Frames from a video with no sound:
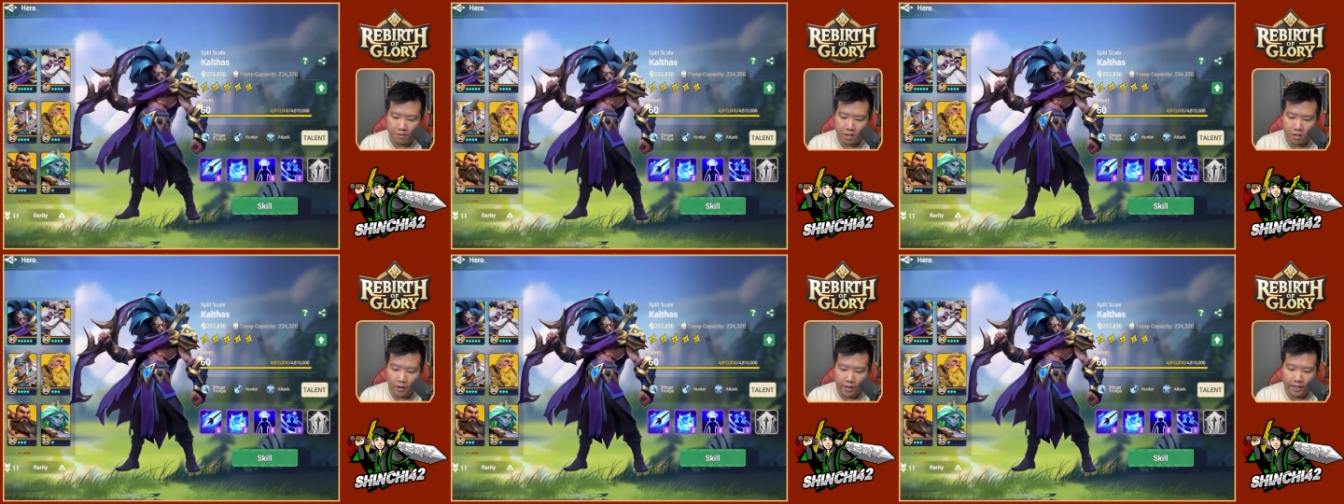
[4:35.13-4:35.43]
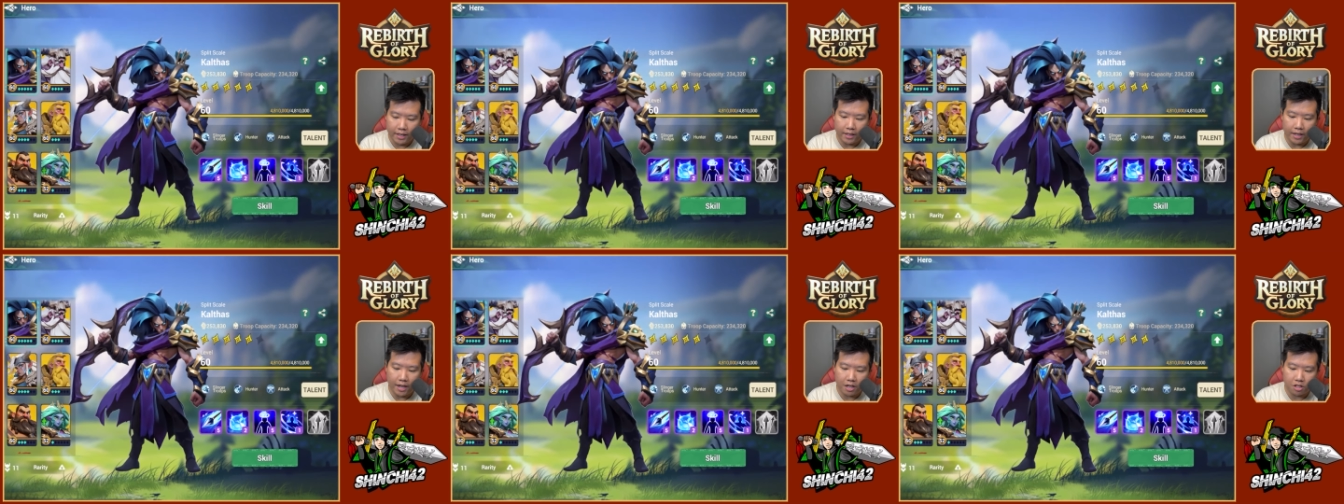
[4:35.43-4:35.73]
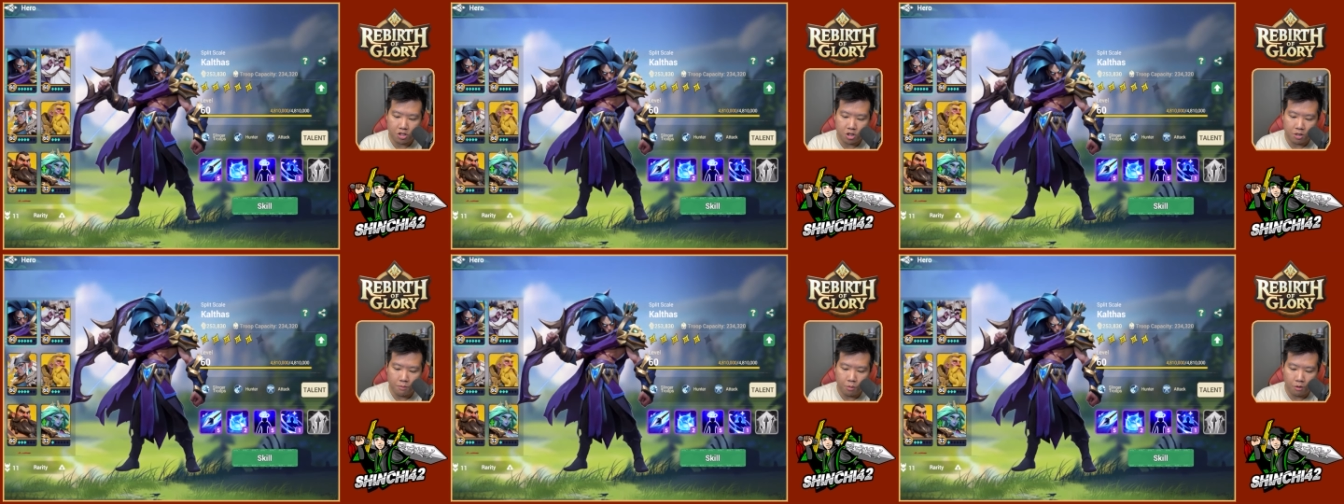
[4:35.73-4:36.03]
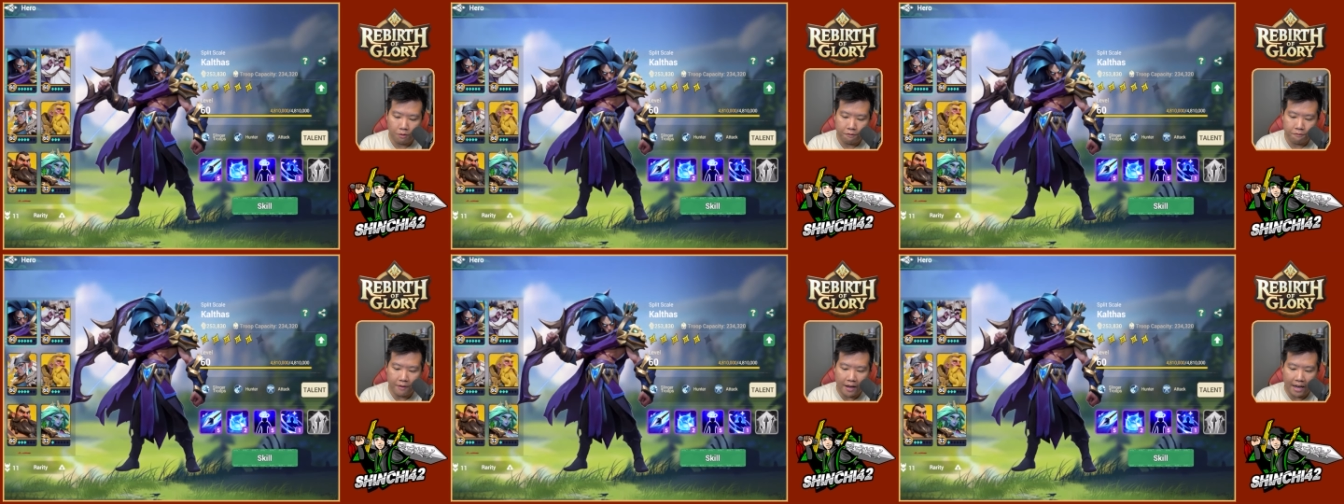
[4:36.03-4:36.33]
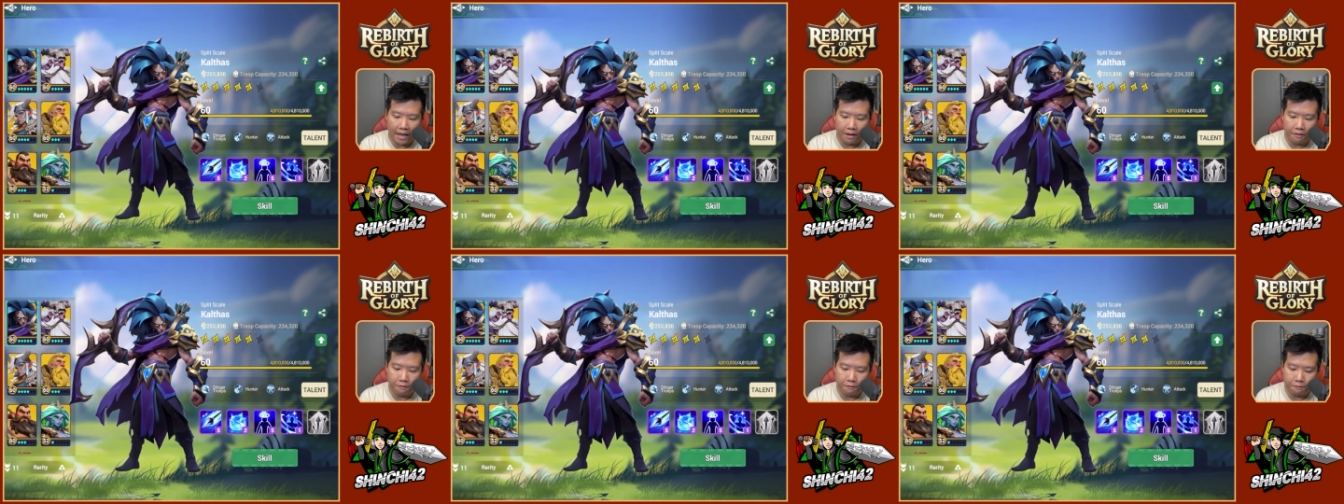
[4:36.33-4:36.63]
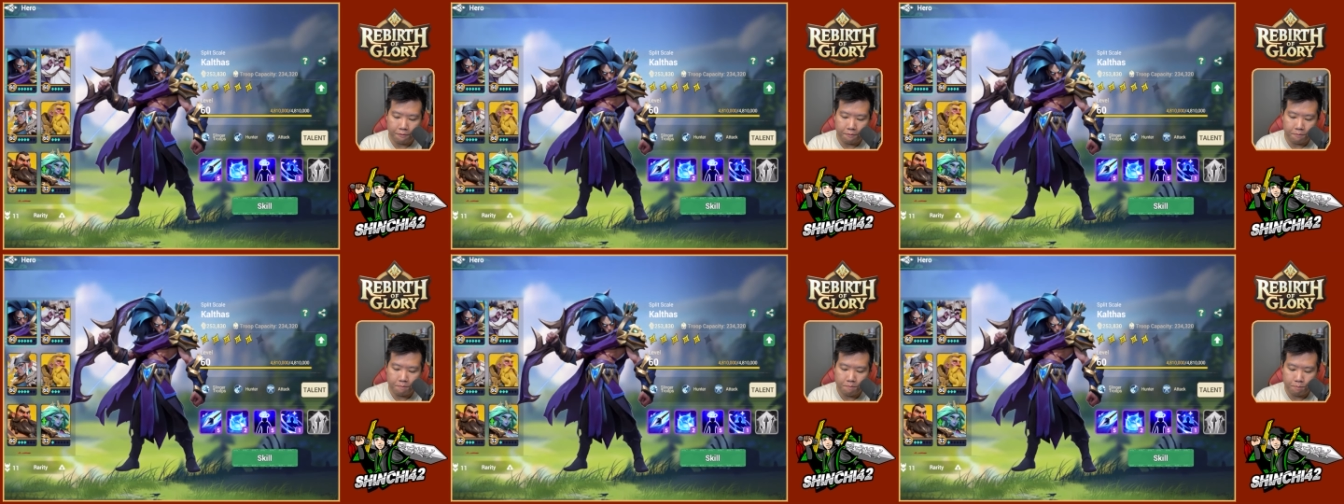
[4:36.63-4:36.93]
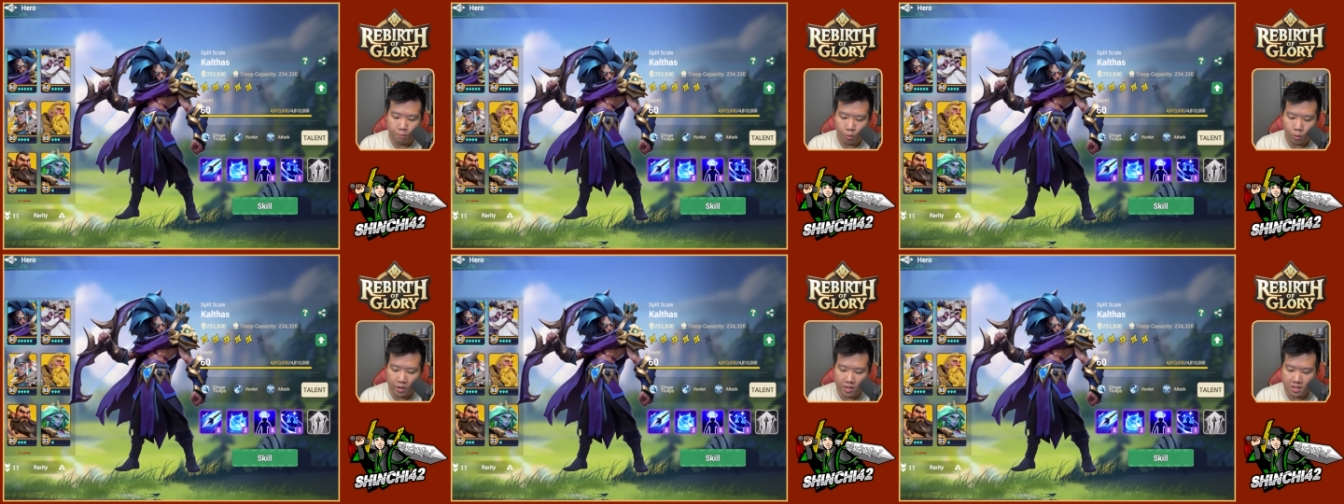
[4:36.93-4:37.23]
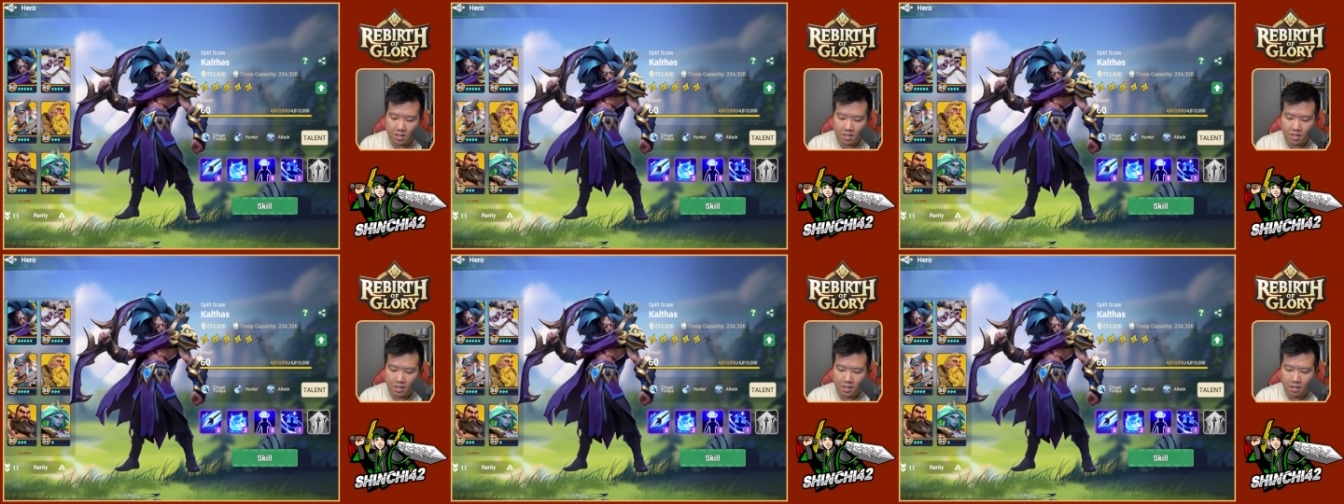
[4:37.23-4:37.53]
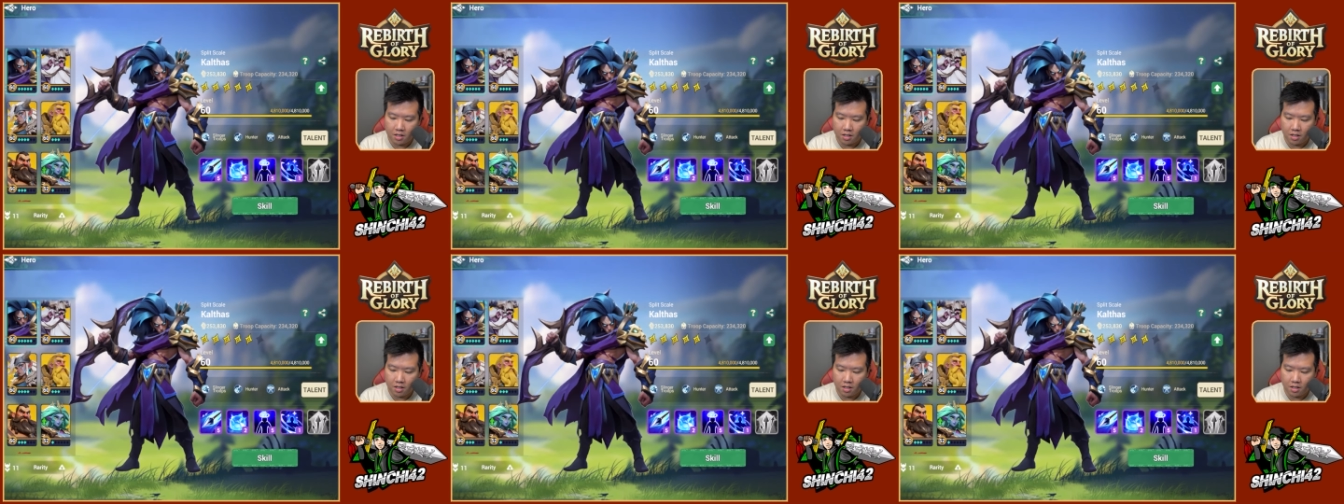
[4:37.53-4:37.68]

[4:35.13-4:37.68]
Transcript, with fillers: even though I get extra more 5 points in